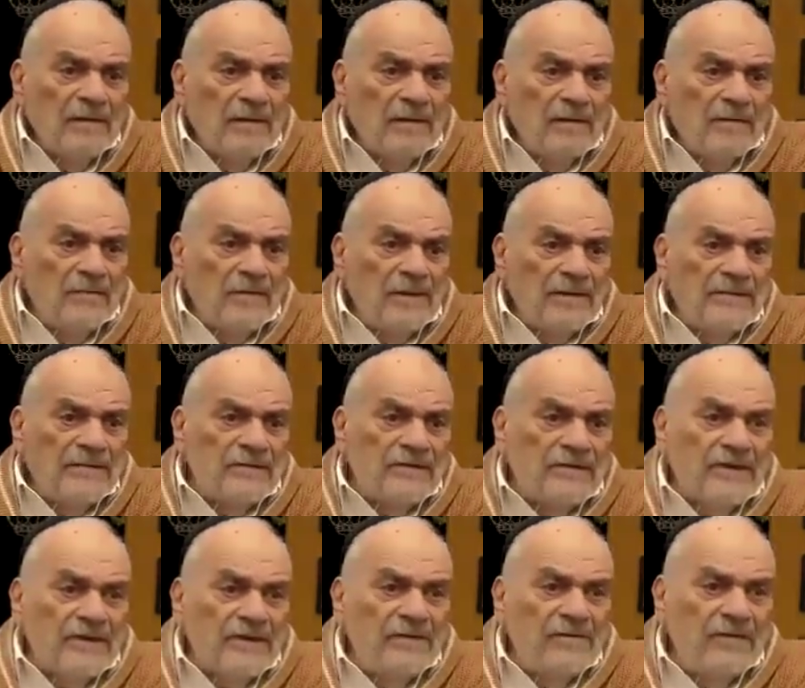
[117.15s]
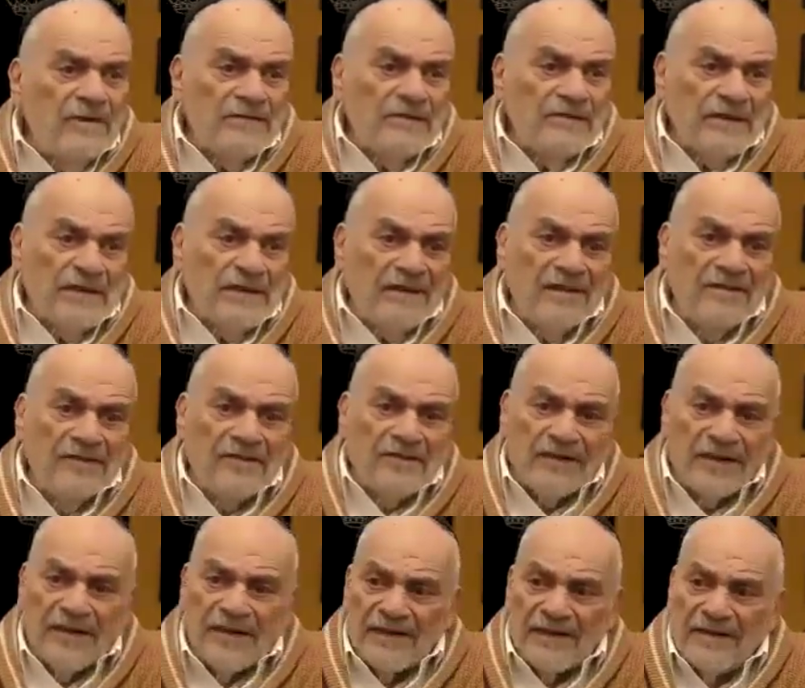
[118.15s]
was to give us an
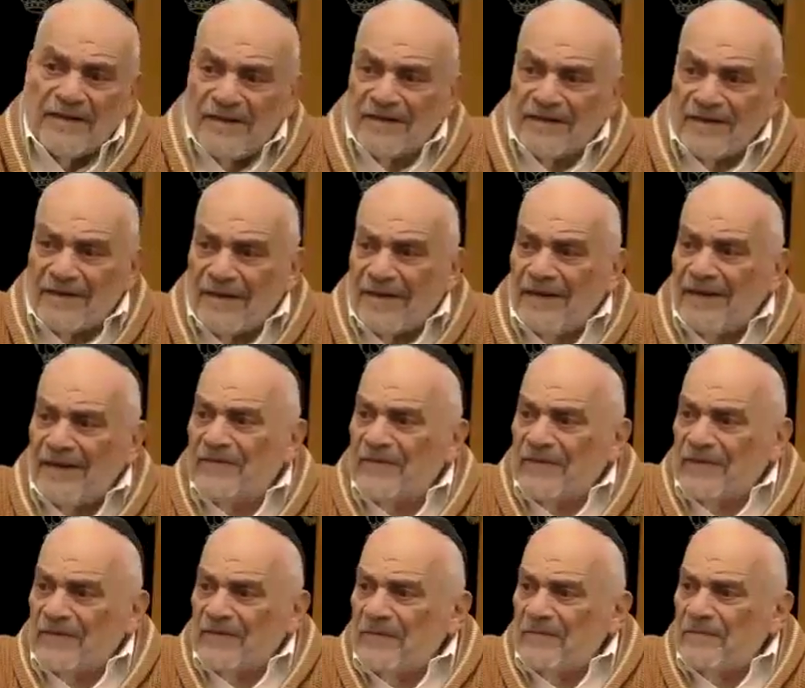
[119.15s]
insight into heaven.